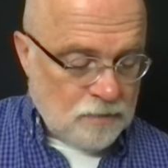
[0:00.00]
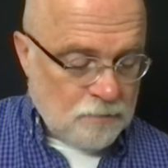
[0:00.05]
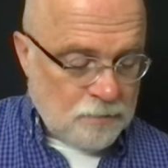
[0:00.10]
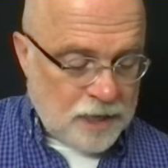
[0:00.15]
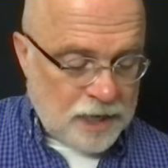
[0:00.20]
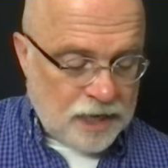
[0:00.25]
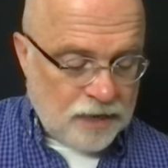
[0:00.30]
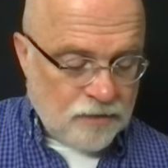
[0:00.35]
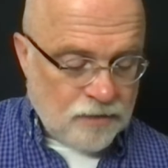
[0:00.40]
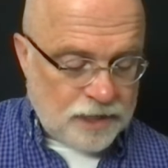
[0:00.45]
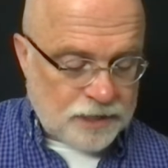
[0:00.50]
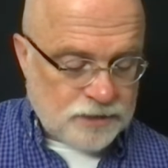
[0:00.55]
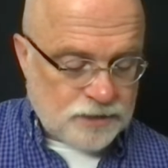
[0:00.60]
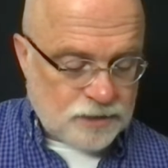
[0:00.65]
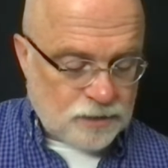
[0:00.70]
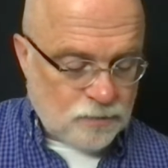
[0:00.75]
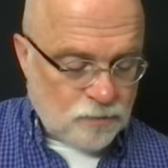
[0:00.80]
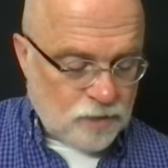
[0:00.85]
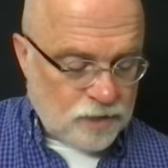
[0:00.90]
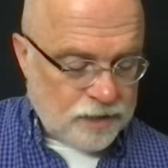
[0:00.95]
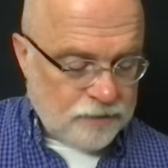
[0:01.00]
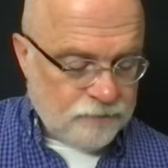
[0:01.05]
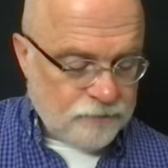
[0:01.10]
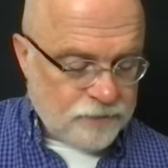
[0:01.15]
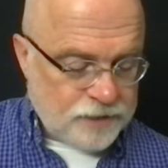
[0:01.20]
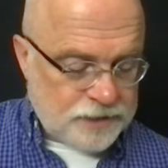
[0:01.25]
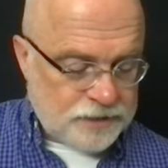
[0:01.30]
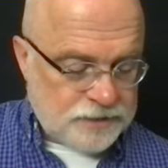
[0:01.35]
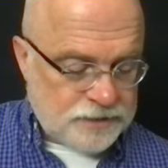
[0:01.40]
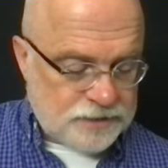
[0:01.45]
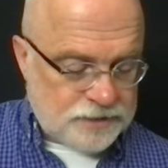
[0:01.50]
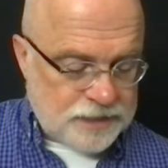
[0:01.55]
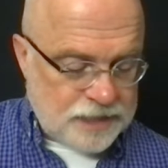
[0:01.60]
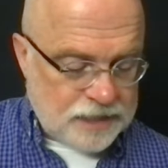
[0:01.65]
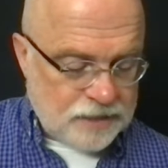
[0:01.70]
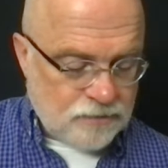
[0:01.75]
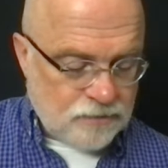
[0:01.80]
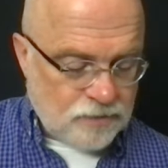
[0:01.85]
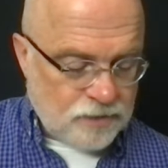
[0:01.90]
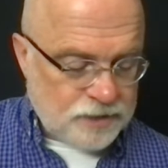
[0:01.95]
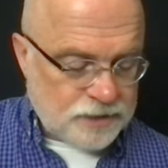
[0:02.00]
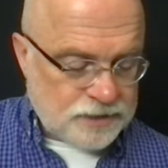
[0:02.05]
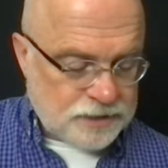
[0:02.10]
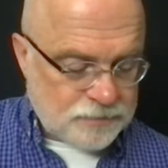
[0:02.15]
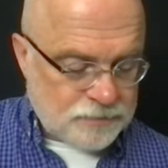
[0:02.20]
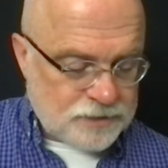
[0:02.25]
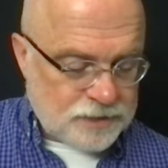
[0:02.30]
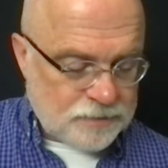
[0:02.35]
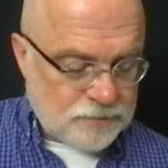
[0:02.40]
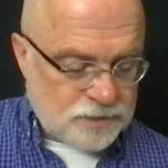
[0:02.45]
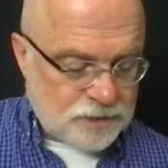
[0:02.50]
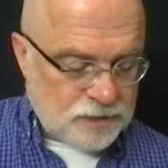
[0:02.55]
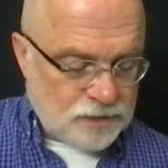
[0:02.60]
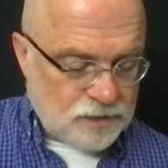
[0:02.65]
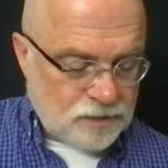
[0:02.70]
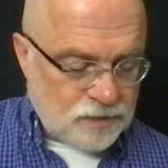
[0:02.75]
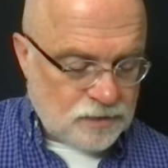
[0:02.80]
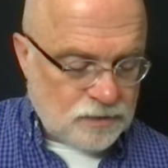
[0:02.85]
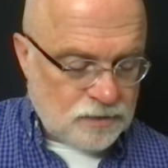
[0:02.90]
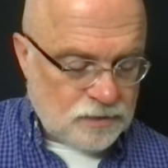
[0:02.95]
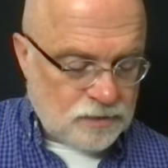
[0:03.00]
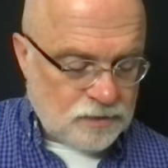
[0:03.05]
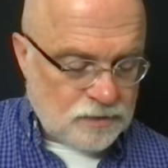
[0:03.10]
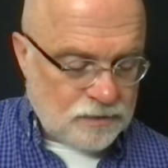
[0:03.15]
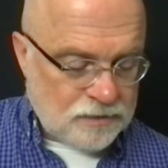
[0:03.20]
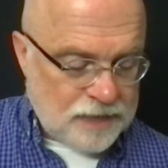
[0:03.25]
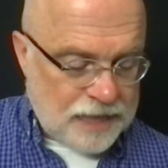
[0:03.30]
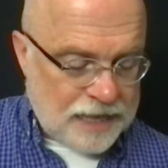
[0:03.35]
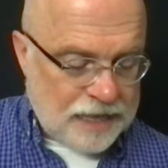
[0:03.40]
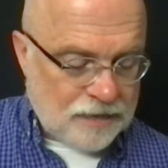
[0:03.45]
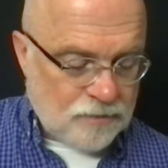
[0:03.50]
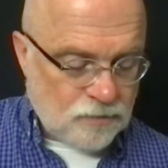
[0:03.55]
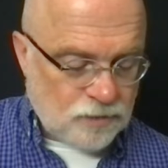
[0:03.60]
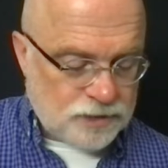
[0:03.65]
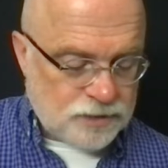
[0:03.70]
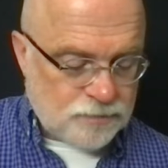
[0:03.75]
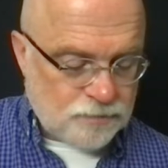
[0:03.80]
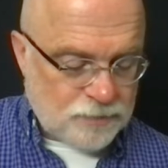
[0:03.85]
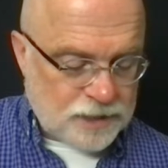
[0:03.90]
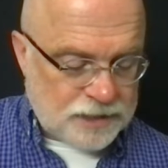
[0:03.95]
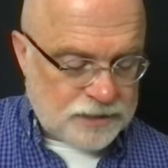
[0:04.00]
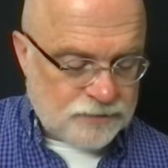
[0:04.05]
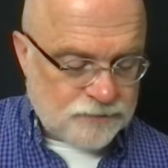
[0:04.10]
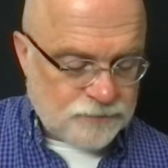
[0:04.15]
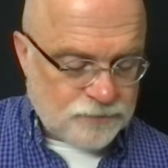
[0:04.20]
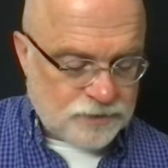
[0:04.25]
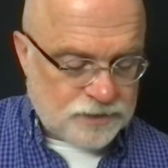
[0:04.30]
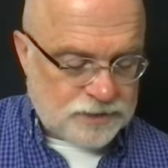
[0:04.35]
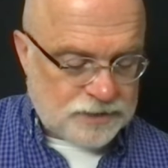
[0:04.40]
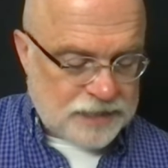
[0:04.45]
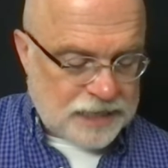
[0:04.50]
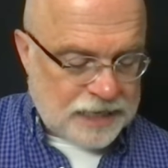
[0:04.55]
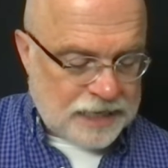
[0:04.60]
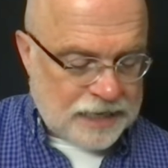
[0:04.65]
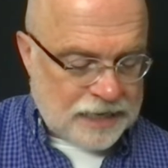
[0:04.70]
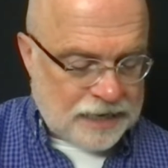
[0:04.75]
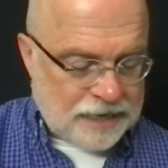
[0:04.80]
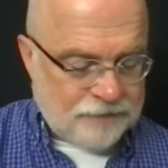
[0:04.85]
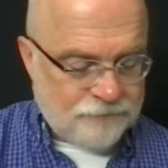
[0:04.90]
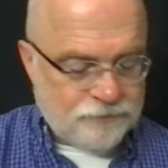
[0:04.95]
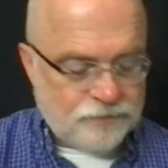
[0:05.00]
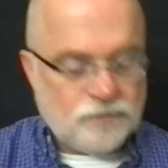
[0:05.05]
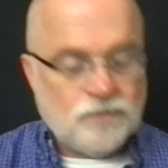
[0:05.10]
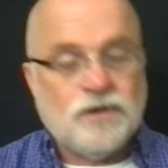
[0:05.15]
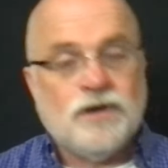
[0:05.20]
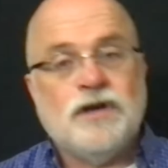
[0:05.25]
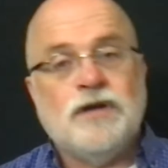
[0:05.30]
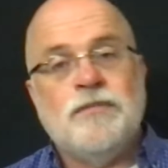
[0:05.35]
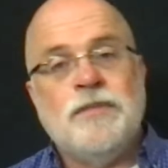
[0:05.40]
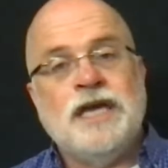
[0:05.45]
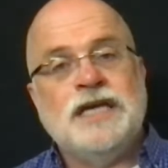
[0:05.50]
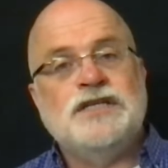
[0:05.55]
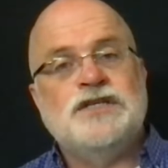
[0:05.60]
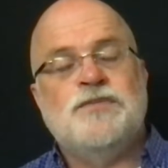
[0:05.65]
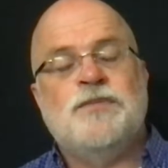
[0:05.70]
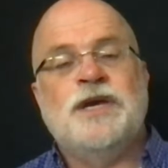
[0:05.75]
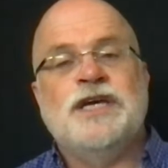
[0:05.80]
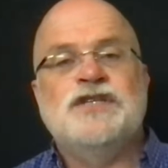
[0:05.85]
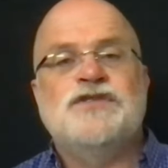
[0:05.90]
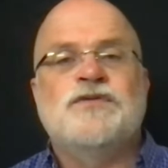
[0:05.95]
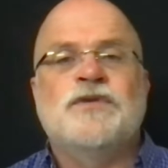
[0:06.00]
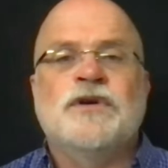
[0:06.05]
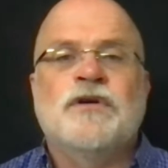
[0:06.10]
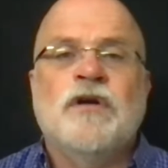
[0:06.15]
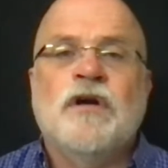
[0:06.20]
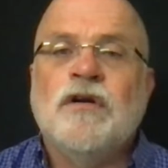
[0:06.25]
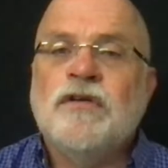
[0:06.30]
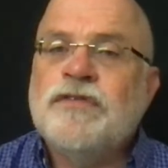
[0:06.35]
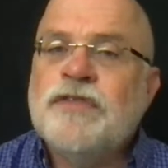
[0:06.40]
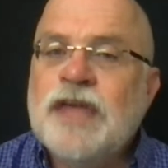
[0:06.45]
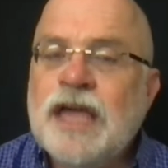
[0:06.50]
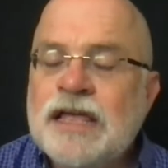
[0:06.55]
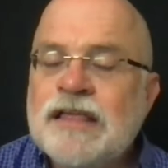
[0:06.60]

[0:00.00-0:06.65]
Mary writes, good morning, friends. Does that growing sometimes include that which must first die off in order to make space for growth?